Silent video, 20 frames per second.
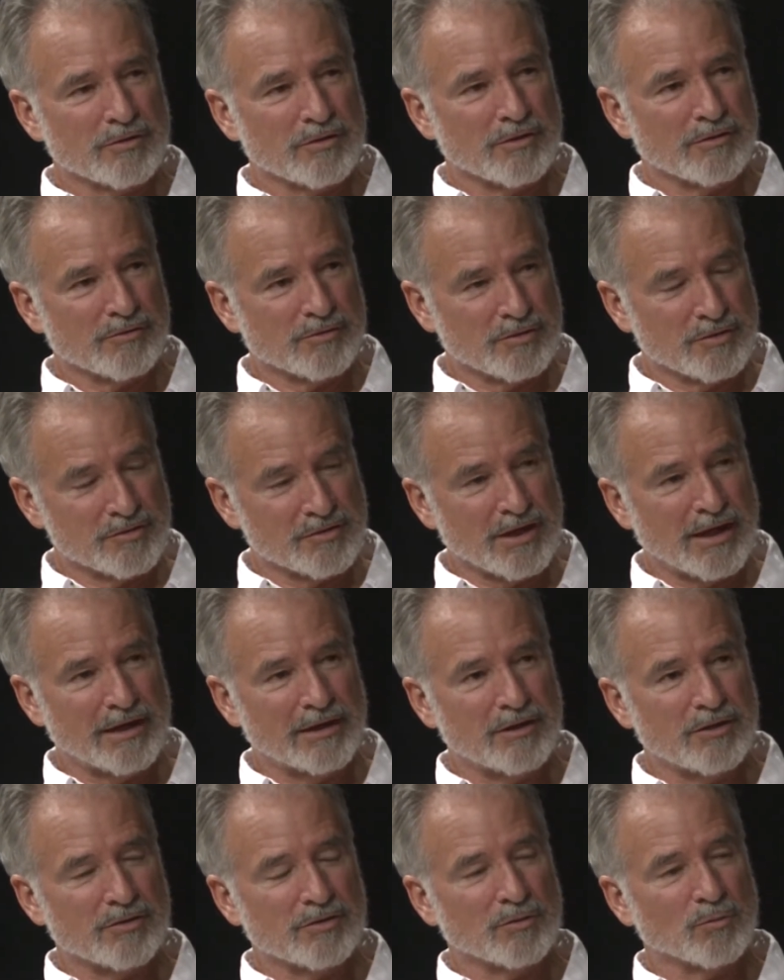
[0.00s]

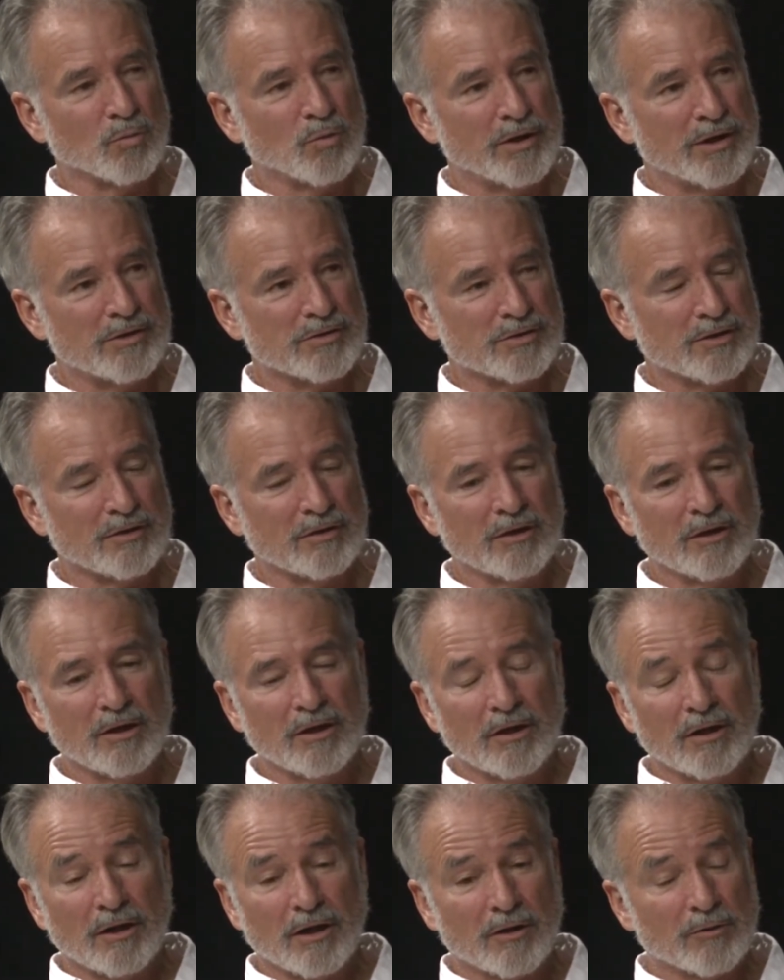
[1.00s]
societies in ways that
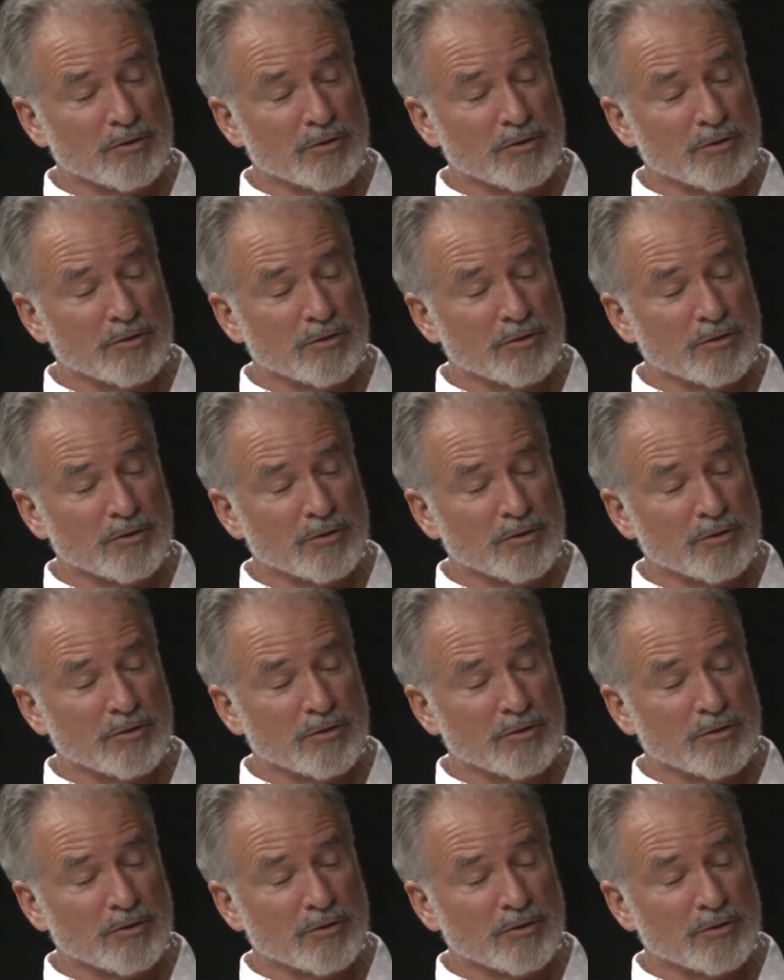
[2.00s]
are